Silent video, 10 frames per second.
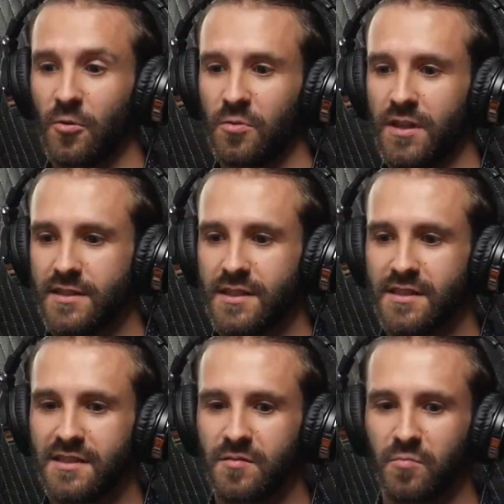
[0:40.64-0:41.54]
this
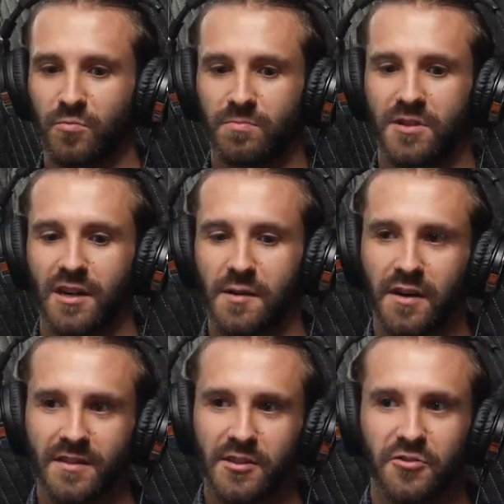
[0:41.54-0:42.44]
is talking
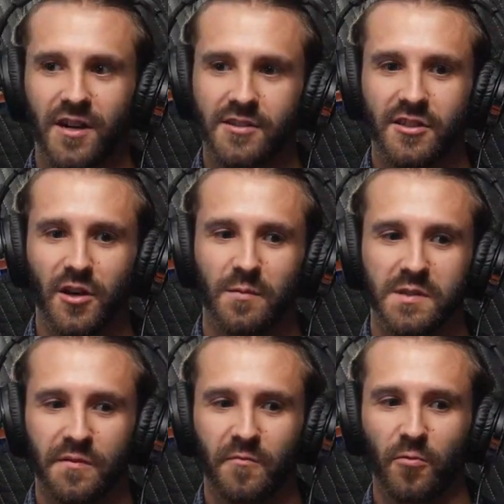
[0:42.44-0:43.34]
about the strategy
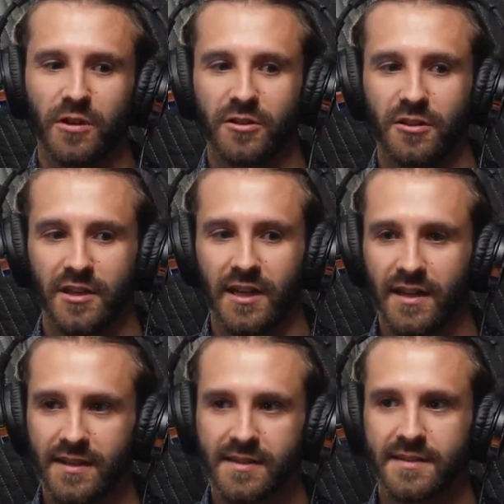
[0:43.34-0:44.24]
almost before you're
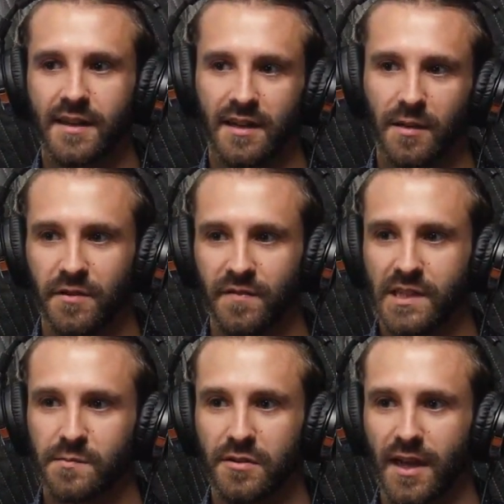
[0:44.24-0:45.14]
getting into setting up your
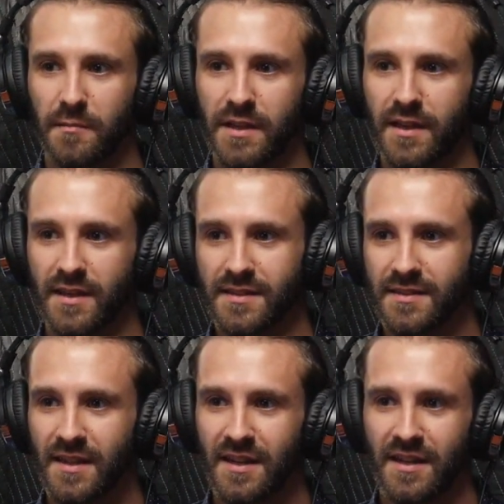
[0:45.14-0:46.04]
Facebook ad,
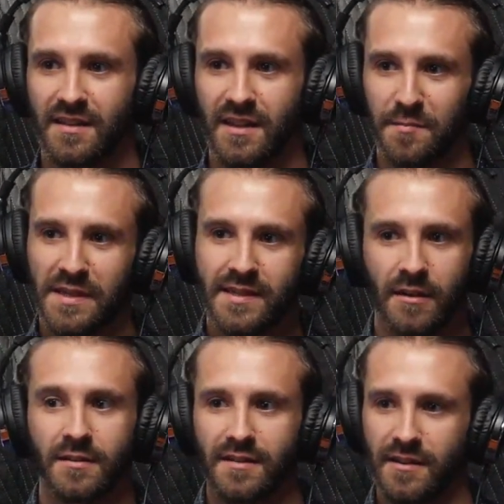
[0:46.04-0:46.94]
because the
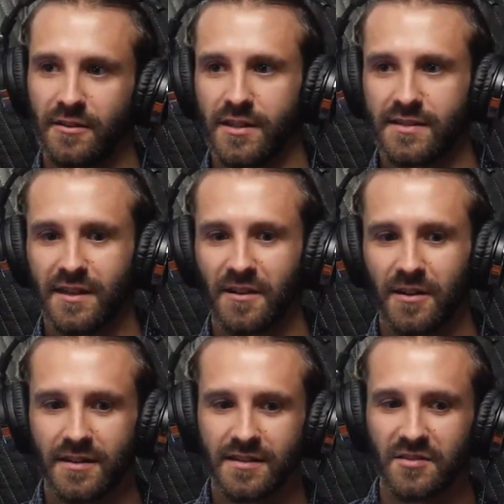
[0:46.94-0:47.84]
mentality that you're going to take
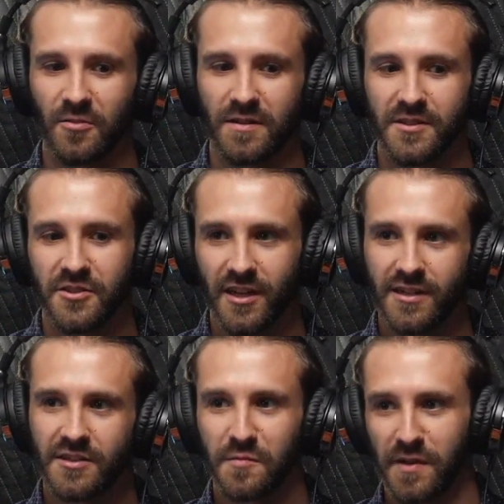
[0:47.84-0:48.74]
on is going to
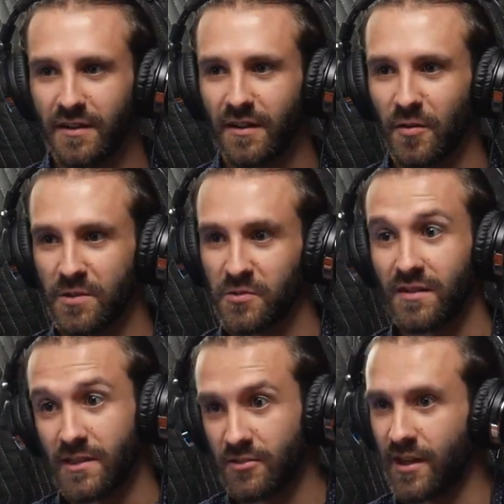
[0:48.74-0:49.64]
change depending on which one
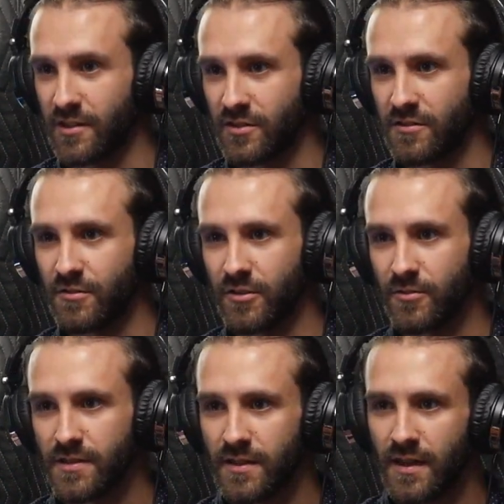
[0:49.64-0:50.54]
of these strategies you use.